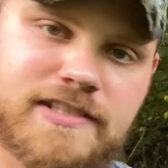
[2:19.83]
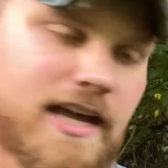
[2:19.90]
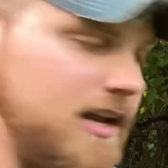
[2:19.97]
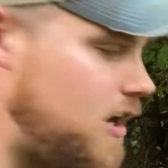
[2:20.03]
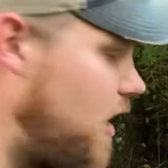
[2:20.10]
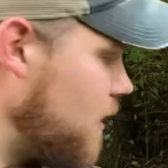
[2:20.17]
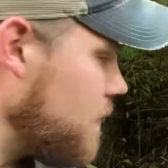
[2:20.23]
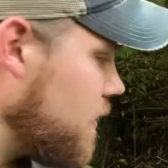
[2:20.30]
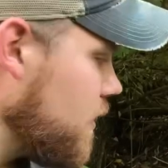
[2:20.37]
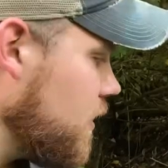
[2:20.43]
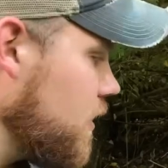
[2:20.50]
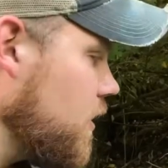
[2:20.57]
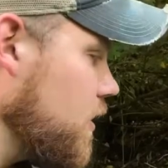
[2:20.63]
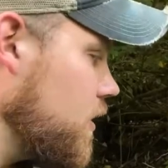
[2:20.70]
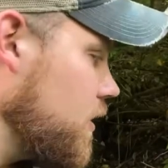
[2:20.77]
that up.
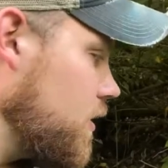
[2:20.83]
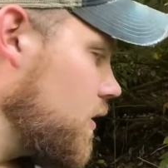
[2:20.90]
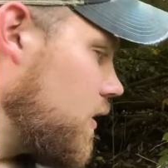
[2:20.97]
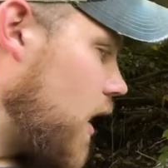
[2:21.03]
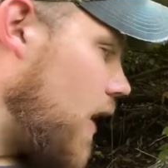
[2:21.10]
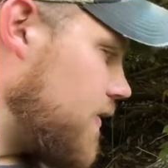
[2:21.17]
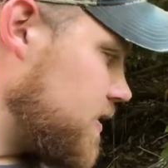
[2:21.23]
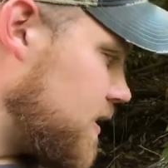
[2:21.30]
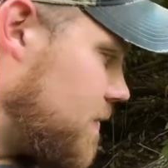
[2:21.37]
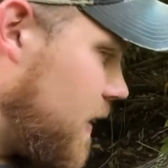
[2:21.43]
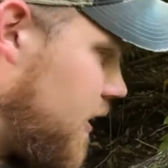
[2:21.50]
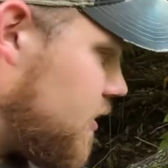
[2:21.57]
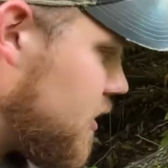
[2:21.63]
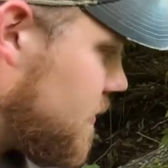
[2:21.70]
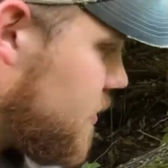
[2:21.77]
Obviously, the
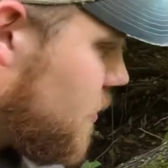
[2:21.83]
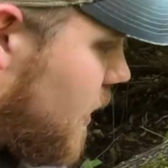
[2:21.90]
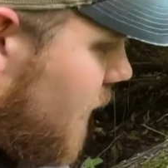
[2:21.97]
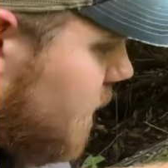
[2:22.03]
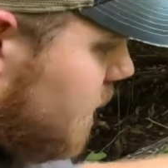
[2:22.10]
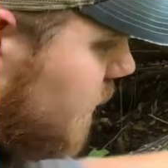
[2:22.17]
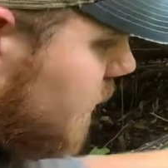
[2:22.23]
paint chips, we have